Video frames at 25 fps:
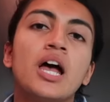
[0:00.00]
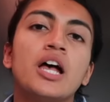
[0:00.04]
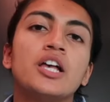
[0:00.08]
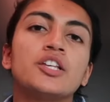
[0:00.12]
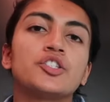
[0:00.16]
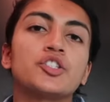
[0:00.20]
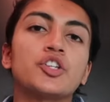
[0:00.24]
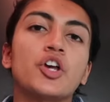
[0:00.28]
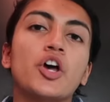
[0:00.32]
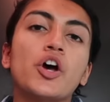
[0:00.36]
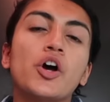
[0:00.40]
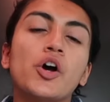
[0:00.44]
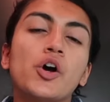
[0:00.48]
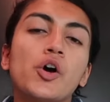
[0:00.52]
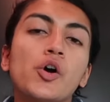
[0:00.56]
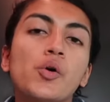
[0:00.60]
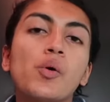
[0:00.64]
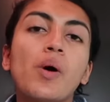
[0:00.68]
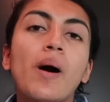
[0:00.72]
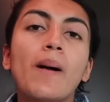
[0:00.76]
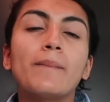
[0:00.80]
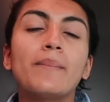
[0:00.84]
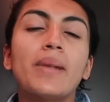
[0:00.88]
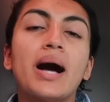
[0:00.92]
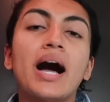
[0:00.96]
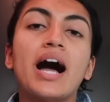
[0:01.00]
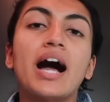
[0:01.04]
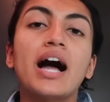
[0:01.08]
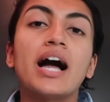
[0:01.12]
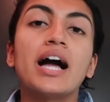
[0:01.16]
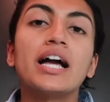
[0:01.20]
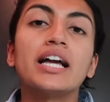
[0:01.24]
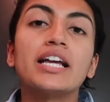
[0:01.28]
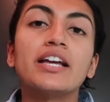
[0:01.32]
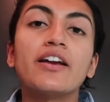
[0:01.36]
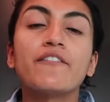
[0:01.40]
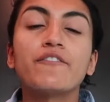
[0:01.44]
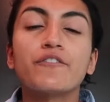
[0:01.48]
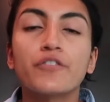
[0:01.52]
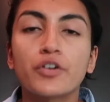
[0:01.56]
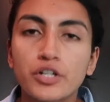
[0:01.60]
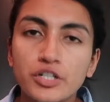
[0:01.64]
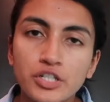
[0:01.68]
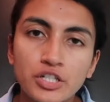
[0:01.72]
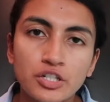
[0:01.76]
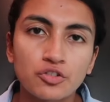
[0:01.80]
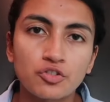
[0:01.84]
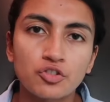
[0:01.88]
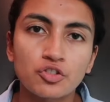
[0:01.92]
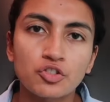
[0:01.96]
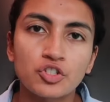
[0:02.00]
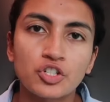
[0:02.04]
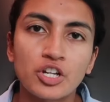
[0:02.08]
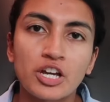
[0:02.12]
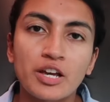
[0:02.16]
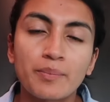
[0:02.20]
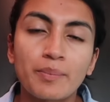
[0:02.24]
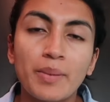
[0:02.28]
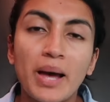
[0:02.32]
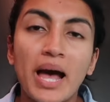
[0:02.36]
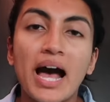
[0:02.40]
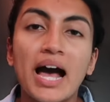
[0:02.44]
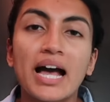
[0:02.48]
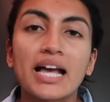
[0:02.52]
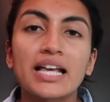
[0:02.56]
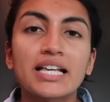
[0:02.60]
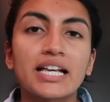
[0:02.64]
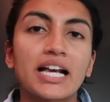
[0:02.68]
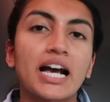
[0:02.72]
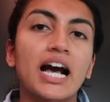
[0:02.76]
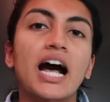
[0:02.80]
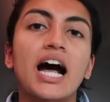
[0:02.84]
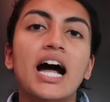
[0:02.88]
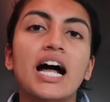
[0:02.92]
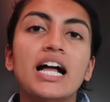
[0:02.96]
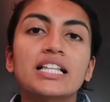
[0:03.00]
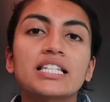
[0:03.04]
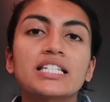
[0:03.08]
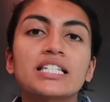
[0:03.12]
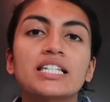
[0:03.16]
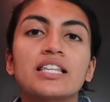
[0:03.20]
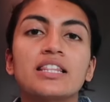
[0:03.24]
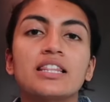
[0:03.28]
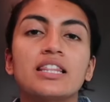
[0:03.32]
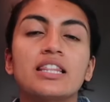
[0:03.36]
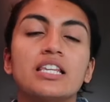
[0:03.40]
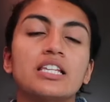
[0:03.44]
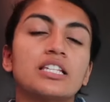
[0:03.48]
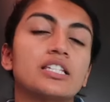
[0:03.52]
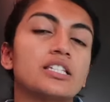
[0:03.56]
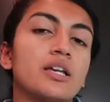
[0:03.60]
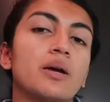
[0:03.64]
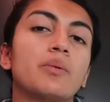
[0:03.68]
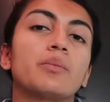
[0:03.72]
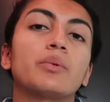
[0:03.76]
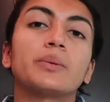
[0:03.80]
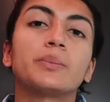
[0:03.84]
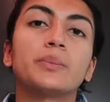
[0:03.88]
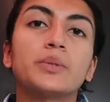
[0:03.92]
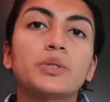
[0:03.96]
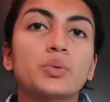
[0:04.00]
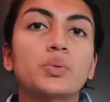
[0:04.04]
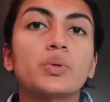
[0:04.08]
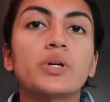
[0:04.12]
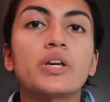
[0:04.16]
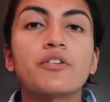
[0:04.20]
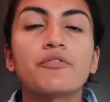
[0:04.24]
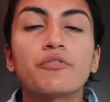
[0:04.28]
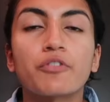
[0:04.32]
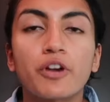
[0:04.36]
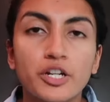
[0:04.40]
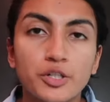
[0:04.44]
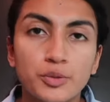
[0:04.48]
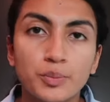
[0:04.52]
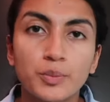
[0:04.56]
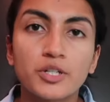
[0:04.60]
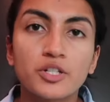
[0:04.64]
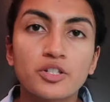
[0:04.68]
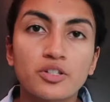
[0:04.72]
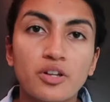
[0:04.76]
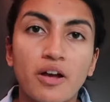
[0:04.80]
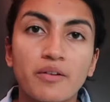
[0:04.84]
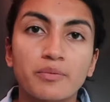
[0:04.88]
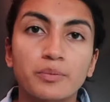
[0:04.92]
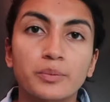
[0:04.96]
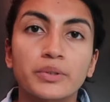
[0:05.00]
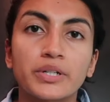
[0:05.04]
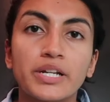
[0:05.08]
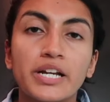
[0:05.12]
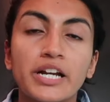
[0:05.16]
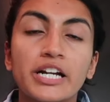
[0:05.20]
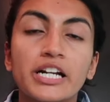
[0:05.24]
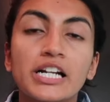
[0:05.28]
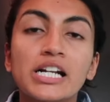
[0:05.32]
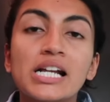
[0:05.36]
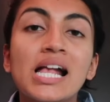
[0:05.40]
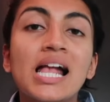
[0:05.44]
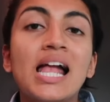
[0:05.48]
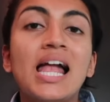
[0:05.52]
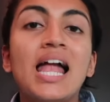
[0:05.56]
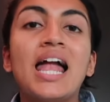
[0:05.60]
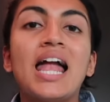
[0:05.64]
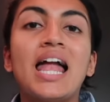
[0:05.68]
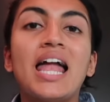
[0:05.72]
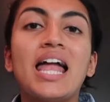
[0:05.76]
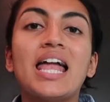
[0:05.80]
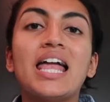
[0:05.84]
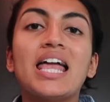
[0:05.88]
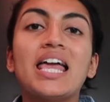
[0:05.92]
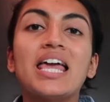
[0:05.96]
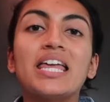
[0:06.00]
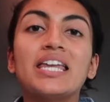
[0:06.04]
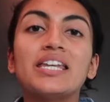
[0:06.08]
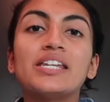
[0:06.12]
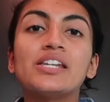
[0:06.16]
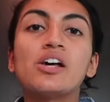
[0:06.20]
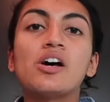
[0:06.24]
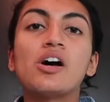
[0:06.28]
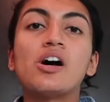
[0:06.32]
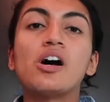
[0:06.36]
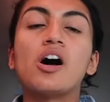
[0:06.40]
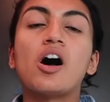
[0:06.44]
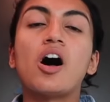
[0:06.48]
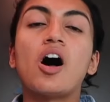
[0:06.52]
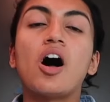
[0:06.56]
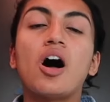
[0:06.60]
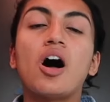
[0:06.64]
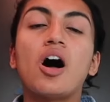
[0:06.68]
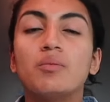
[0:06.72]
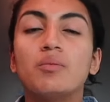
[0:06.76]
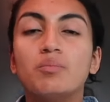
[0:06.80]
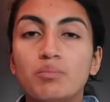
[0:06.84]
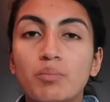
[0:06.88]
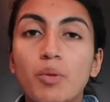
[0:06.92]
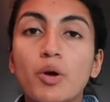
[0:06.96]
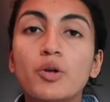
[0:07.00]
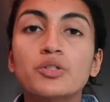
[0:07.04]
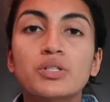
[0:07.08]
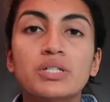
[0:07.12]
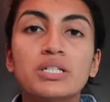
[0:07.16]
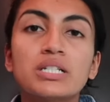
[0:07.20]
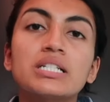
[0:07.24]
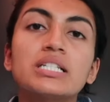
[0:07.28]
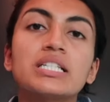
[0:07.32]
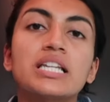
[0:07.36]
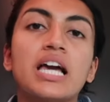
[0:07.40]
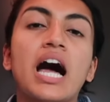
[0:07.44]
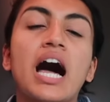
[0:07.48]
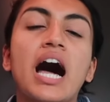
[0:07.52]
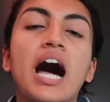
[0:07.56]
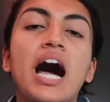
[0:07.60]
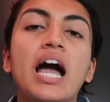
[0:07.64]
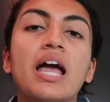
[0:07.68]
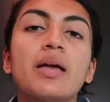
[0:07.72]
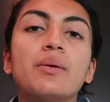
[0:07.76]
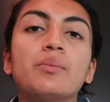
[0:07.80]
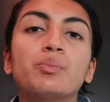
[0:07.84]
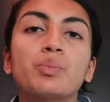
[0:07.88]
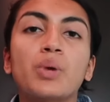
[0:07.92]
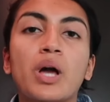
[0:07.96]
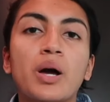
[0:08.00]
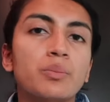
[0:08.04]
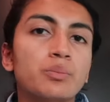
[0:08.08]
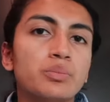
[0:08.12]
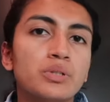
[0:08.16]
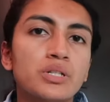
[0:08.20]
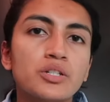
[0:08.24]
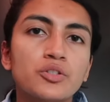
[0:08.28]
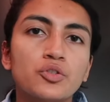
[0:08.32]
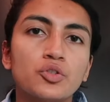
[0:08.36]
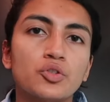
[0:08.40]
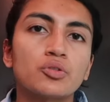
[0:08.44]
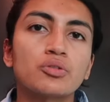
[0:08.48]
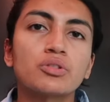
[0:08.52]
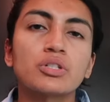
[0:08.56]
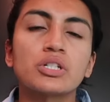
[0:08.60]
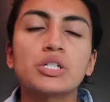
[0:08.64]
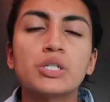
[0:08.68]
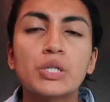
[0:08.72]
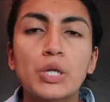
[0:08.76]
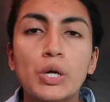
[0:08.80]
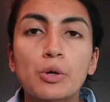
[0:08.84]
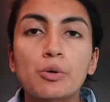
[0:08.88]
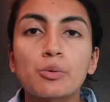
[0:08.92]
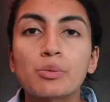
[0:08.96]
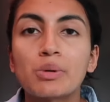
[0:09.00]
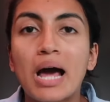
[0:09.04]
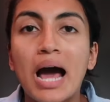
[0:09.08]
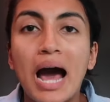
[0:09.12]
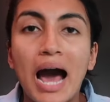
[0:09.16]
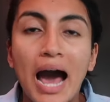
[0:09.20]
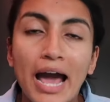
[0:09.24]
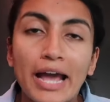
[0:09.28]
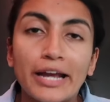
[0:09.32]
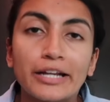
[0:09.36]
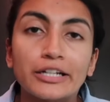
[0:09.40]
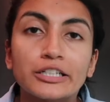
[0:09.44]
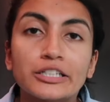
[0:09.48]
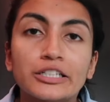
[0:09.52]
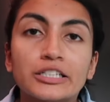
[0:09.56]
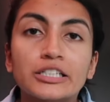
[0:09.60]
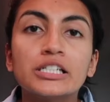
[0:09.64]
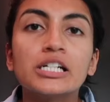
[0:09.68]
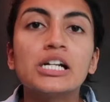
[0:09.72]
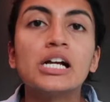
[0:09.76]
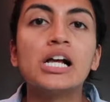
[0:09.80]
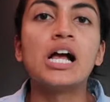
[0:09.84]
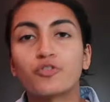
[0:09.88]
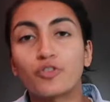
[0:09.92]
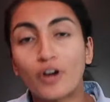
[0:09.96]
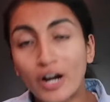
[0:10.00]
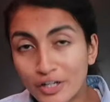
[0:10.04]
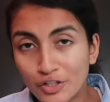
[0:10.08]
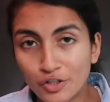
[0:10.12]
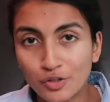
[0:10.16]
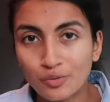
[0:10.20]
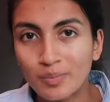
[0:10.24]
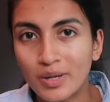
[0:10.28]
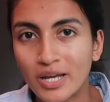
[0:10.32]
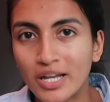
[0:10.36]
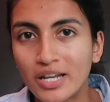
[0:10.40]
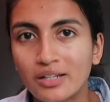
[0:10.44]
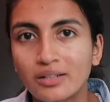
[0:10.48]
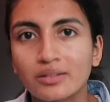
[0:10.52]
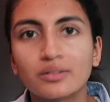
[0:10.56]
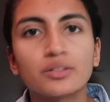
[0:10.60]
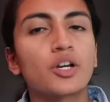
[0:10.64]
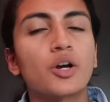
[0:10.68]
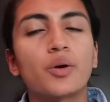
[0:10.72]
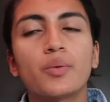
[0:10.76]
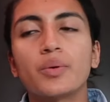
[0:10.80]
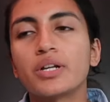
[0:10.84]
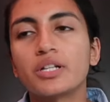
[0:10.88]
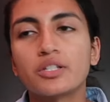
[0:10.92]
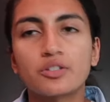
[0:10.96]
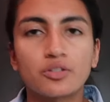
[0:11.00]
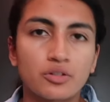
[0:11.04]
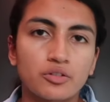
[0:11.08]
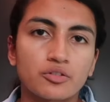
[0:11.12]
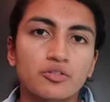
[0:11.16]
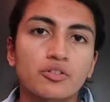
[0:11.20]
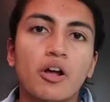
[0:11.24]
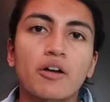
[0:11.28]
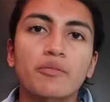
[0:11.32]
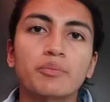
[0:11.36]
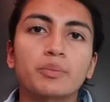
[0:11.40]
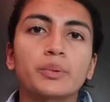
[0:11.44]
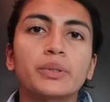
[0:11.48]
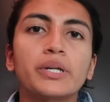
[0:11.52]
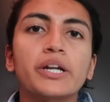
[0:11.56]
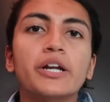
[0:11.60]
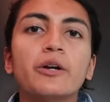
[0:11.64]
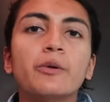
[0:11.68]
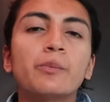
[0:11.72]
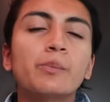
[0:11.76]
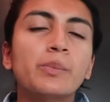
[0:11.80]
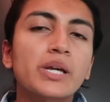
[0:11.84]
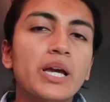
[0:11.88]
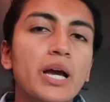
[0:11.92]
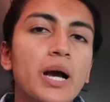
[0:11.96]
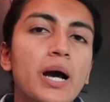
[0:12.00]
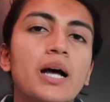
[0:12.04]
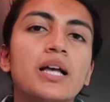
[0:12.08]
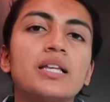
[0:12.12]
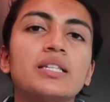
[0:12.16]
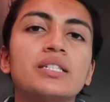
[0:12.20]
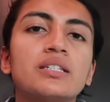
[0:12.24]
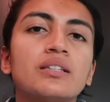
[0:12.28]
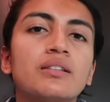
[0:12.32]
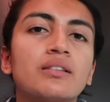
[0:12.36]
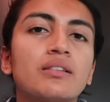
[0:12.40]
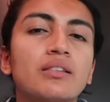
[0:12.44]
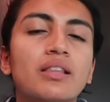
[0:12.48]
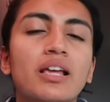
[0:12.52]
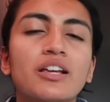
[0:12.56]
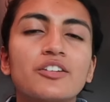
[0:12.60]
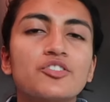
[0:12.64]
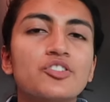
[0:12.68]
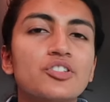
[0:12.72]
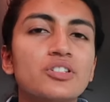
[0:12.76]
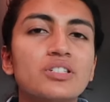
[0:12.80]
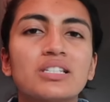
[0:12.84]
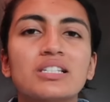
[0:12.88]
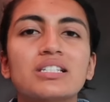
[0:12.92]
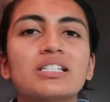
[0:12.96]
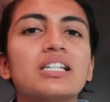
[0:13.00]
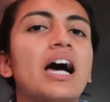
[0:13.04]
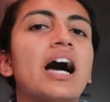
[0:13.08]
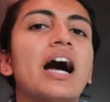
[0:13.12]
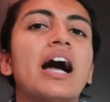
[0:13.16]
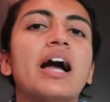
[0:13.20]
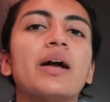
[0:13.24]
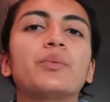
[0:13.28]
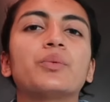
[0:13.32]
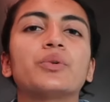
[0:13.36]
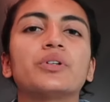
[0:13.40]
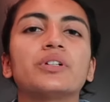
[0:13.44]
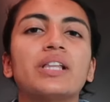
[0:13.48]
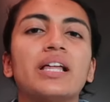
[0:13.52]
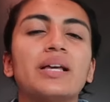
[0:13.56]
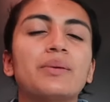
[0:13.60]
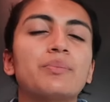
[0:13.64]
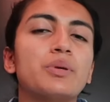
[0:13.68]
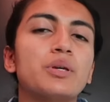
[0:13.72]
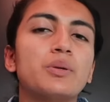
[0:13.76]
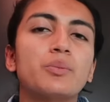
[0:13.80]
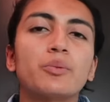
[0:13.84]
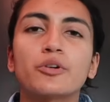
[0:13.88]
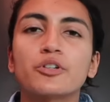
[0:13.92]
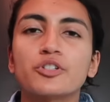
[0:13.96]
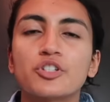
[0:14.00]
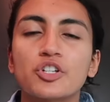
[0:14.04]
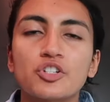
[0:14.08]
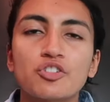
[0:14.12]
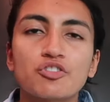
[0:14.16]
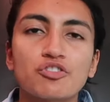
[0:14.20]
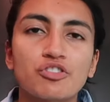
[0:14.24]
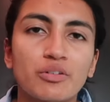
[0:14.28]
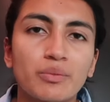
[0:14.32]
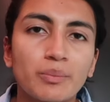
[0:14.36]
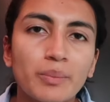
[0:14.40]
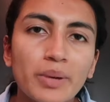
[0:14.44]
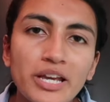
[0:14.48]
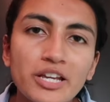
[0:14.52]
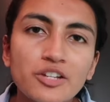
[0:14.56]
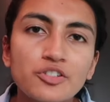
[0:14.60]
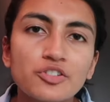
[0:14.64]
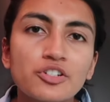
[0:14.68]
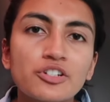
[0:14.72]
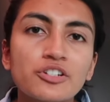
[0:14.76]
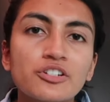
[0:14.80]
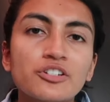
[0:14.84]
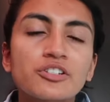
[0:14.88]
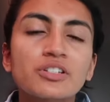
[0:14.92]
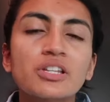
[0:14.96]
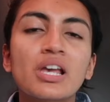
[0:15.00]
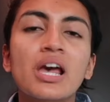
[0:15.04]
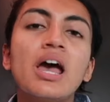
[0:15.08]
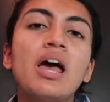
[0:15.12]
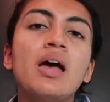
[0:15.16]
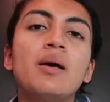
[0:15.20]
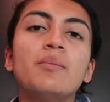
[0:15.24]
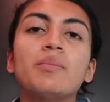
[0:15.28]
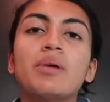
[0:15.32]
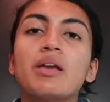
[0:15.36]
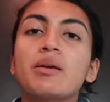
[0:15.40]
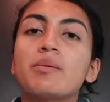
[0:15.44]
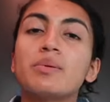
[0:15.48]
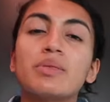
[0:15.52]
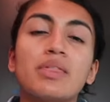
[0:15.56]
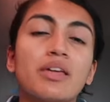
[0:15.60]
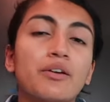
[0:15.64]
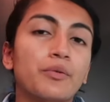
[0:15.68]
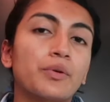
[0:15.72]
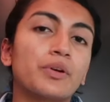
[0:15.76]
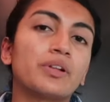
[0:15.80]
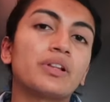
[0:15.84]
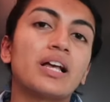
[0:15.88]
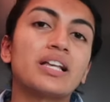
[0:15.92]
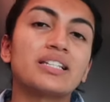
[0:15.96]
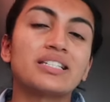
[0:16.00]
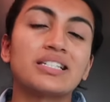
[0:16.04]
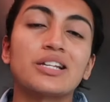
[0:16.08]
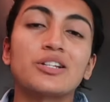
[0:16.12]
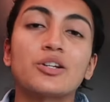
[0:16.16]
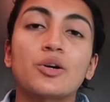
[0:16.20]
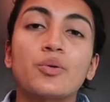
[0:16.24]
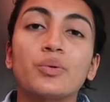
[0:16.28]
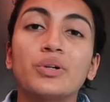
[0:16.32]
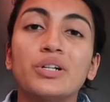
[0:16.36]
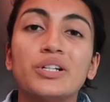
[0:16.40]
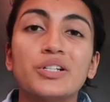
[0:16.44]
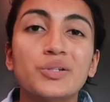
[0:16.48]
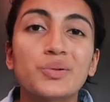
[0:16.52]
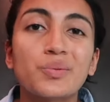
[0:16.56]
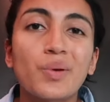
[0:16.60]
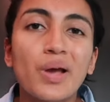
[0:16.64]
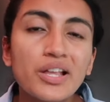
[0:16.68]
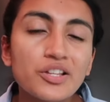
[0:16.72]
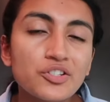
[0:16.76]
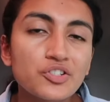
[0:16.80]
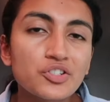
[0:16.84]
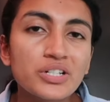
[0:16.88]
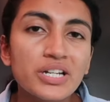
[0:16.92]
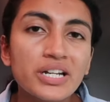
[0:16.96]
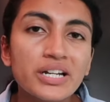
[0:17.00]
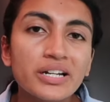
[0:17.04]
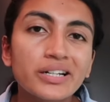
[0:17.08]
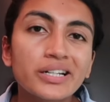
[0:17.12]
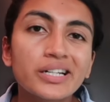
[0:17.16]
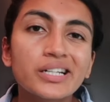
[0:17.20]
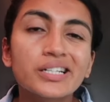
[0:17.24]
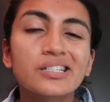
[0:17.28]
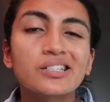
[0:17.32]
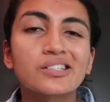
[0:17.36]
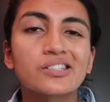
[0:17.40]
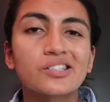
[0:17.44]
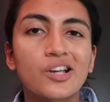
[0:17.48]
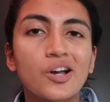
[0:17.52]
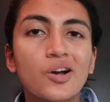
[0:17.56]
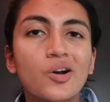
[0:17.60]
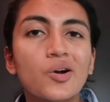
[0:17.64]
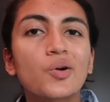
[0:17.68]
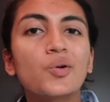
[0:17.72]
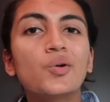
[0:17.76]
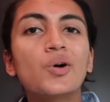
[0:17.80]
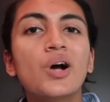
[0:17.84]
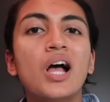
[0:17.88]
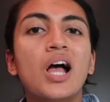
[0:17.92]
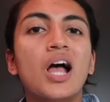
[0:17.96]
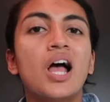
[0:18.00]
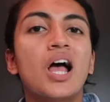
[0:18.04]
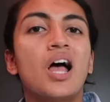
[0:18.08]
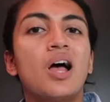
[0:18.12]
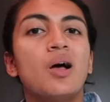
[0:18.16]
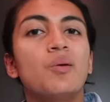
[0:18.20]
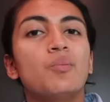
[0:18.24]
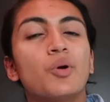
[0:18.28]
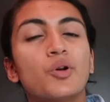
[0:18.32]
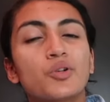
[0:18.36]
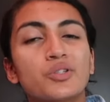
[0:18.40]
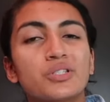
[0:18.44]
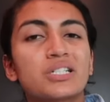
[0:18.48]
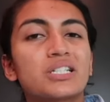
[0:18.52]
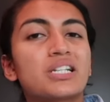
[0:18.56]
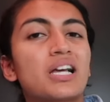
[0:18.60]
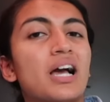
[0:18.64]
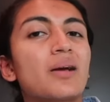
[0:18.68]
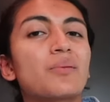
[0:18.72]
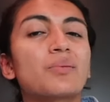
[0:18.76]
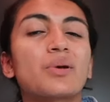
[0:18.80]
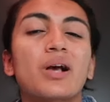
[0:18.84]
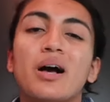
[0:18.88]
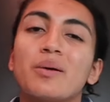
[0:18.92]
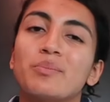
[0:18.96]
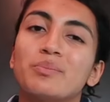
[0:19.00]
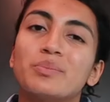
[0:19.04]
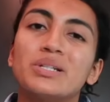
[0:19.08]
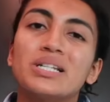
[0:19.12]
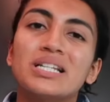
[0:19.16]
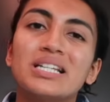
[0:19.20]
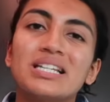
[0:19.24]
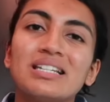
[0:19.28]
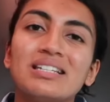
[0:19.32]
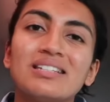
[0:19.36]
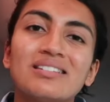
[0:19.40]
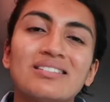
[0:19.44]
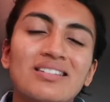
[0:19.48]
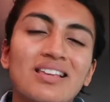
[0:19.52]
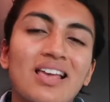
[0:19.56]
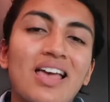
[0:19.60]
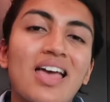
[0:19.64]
So my first internship I got the summer between freshman and sophomore year and most of the time companies usually don't hire freshmen going into their sophomore year because that's just the time where like people are changing their majors maybe they realize they don't want to do engineering so most of the time companies